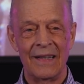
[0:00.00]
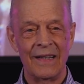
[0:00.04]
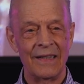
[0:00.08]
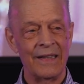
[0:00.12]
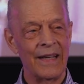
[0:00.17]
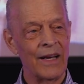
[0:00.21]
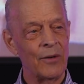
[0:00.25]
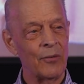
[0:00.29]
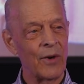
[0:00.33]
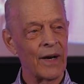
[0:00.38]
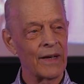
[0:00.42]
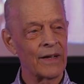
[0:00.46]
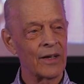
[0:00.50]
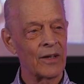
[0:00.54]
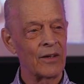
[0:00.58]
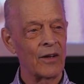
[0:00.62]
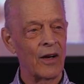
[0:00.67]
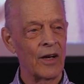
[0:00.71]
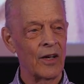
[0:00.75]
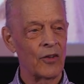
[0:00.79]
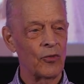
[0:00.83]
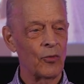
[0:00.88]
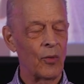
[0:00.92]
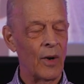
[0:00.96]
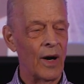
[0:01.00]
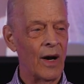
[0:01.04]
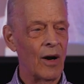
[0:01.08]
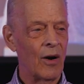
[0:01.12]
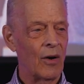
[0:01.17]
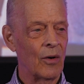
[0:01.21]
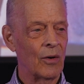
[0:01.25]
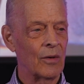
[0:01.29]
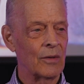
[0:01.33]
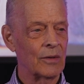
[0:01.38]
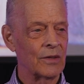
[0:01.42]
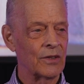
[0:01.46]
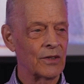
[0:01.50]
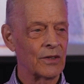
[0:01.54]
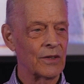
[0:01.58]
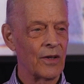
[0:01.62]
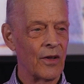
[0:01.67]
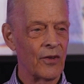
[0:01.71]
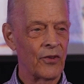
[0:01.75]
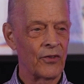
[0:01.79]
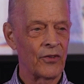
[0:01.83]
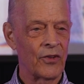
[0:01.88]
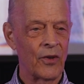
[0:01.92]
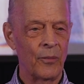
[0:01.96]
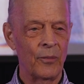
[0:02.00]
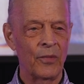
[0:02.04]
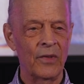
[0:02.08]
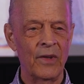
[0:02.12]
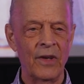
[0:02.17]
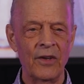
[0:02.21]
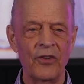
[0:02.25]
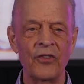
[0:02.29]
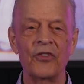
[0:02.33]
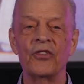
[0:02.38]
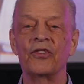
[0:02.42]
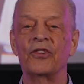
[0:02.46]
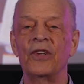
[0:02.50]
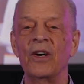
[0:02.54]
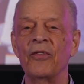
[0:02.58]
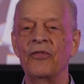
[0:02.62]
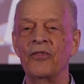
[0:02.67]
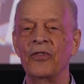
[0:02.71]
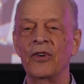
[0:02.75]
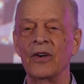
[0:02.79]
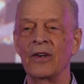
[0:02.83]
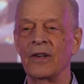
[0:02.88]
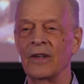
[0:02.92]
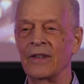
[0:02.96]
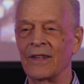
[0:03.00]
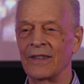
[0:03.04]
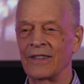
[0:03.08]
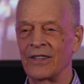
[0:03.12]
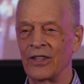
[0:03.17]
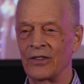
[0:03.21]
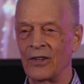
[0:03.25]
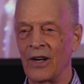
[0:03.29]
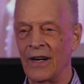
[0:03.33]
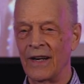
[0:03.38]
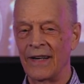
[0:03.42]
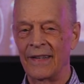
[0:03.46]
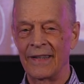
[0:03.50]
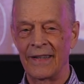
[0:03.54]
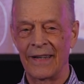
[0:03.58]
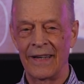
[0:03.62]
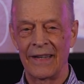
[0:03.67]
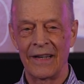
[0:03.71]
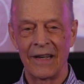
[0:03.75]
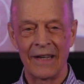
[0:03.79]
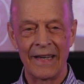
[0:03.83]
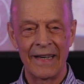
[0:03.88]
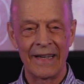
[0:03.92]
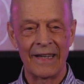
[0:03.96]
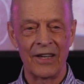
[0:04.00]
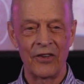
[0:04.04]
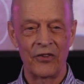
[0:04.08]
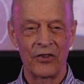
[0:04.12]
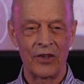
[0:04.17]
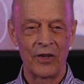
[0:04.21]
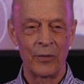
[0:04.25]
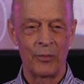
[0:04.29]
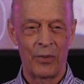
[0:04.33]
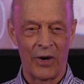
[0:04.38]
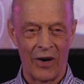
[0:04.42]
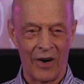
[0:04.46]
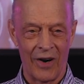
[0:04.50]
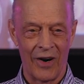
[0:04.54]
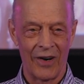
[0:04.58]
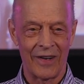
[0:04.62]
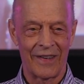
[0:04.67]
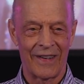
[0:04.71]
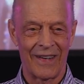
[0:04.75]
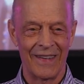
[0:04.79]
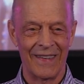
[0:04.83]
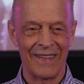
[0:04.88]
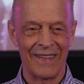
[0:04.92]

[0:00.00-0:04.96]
and they recognize, wow, something's different tonight at Legacy Park.